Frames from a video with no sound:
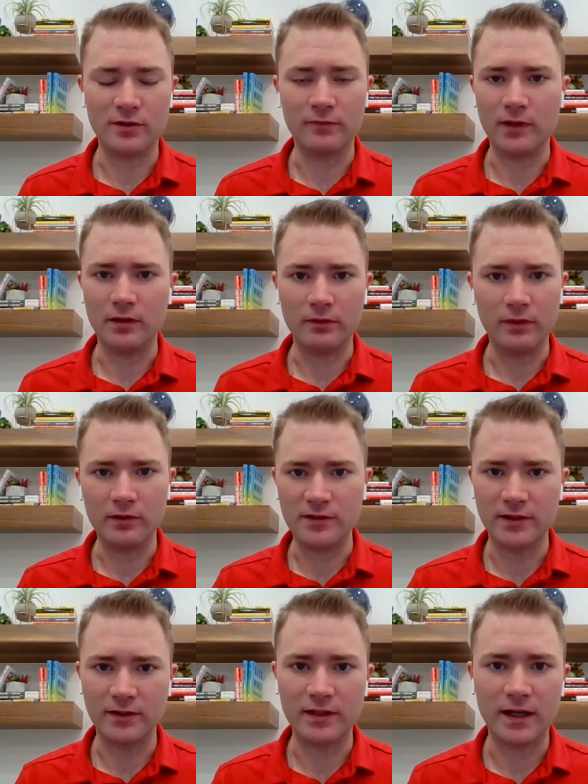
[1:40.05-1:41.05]
If the, the
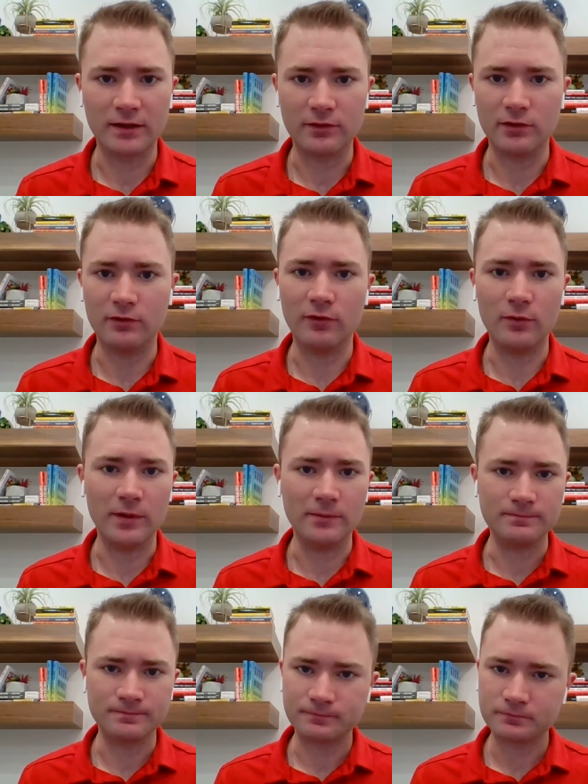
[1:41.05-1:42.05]
selling doctor is doing,